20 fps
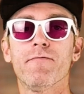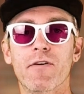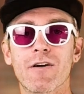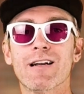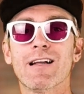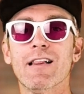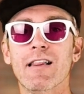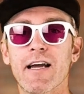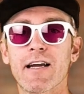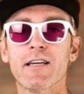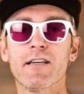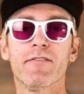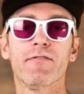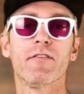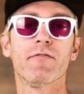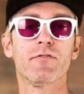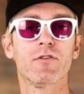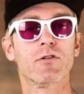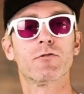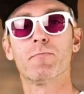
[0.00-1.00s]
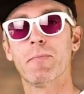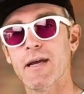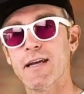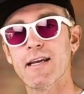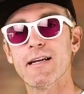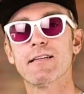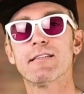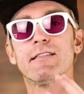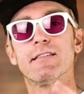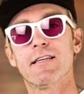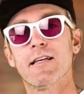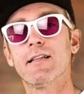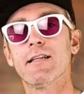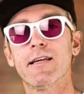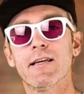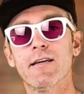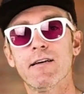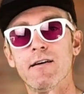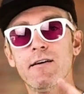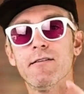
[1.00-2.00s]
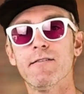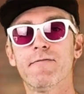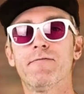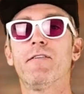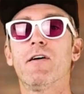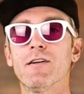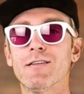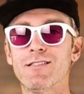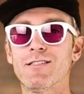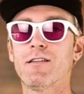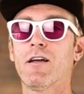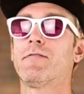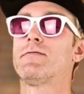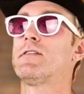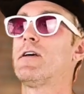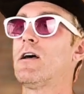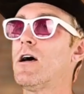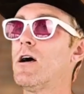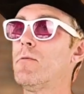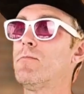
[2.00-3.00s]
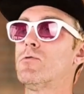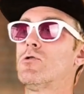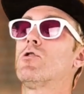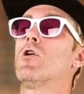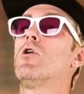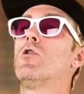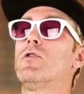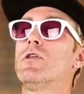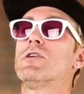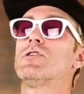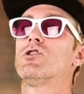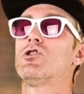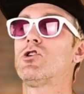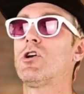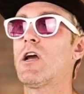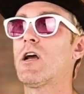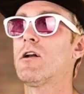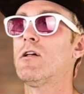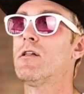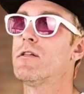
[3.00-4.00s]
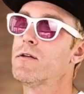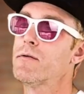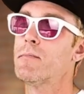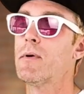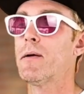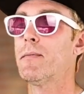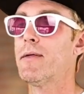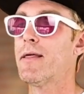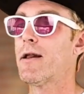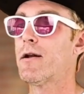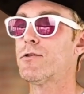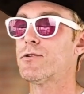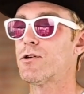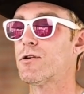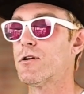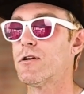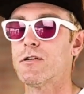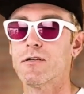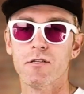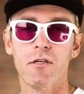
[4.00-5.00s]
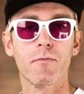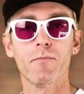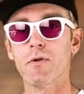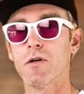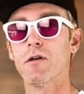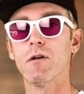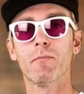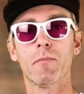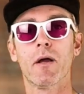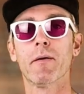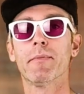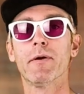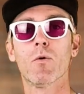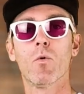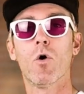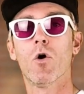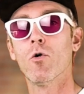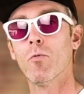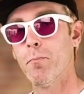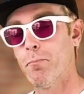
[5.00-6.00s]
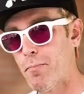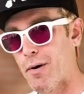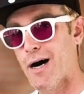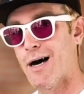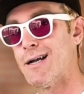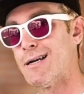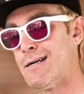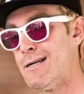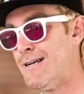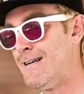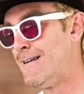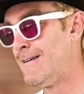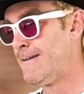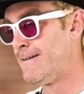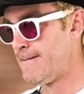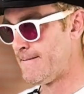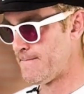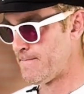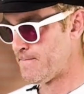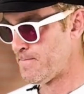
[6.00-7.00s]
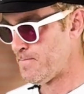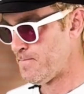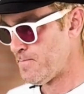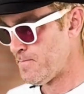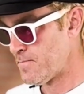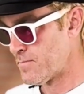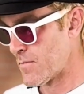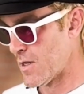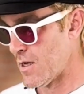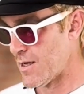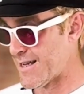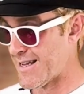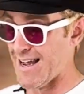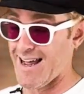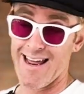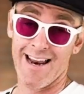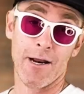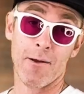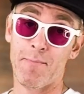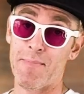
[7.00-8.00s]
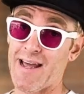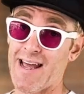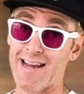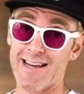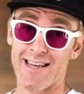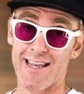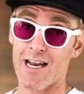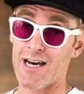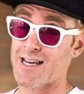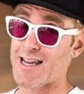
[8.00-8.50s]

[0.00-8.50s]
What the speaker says: fun collective of just making silly, fun stuff to help grow this channel, and maybe that'll turn into something, and maybe it won't. But got it back.